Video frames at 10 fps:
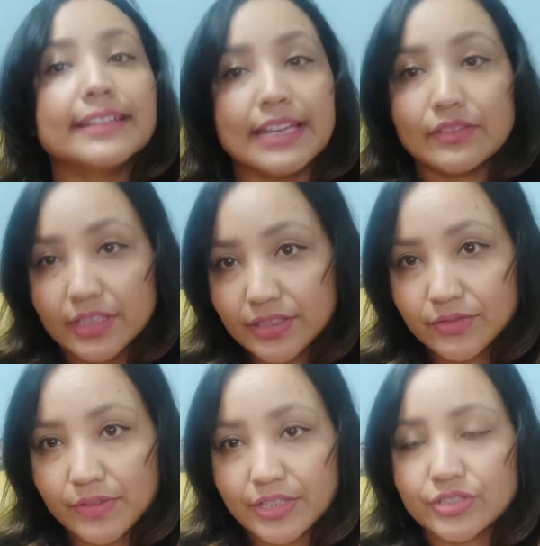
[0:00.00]
Now,
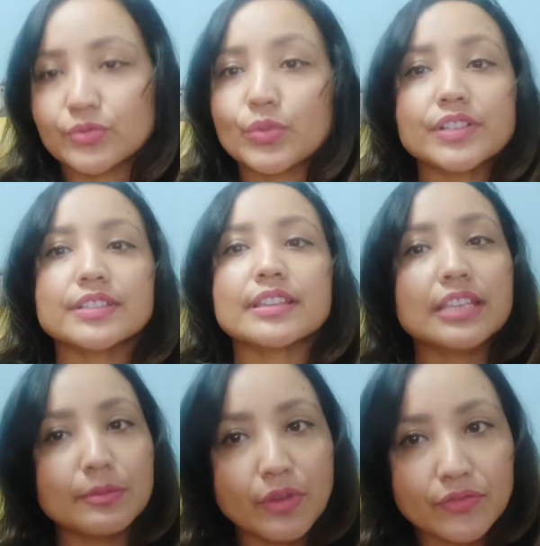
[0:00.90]
next question, what is the
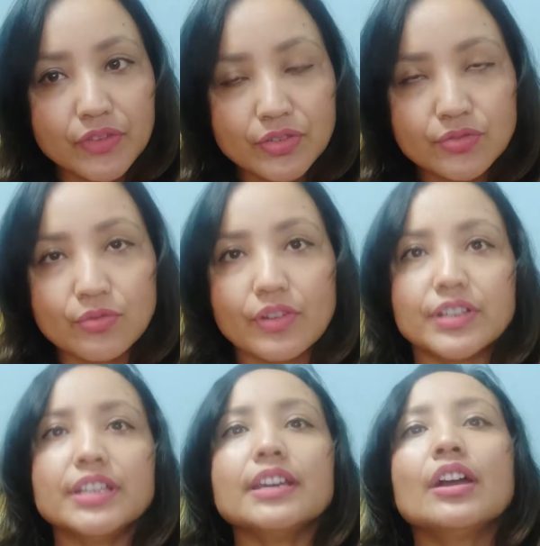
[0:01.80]
theme of the
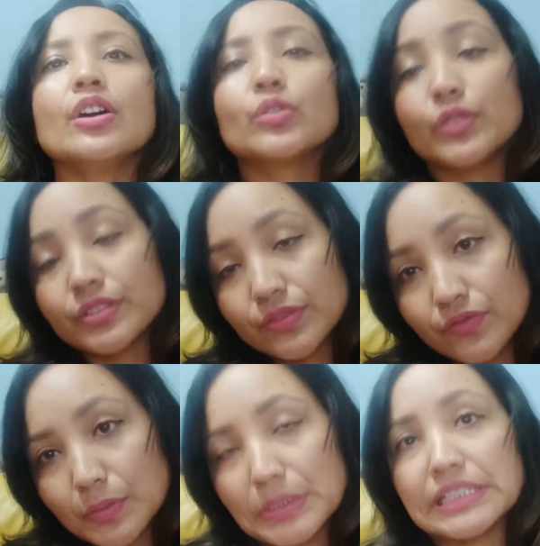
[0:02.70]
story? Who is the
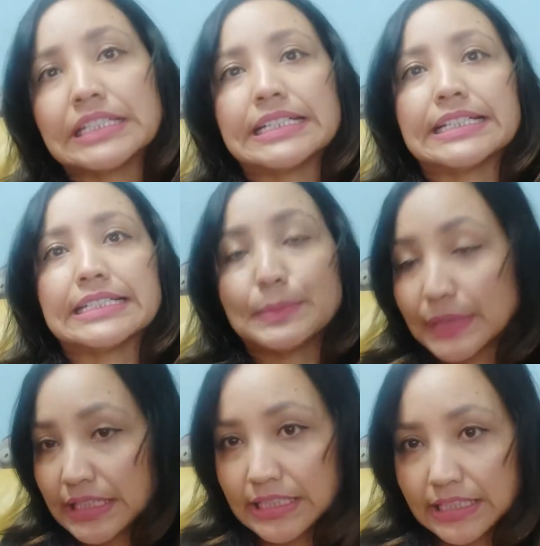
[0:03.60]
woman
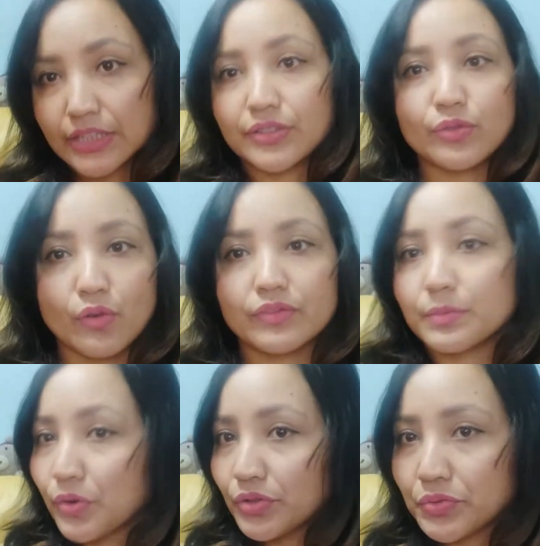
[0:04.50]
depicted in the oval
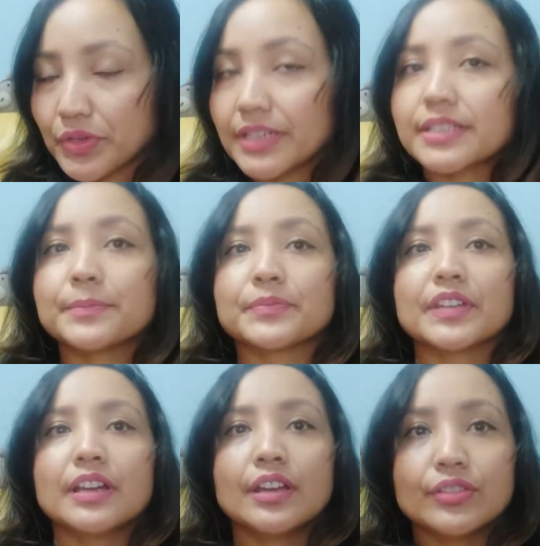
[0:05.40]
portrait?
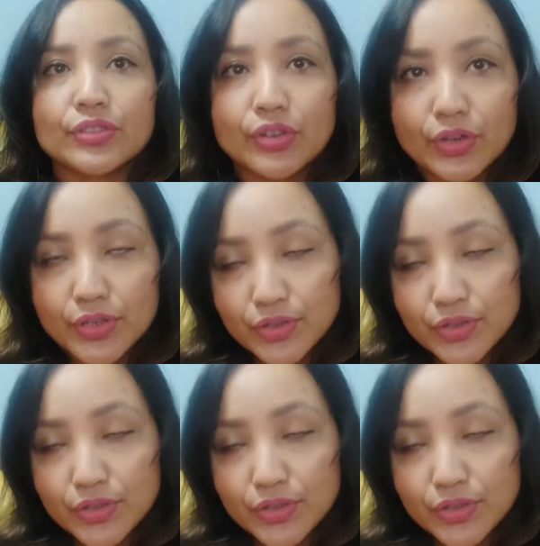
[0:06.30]
The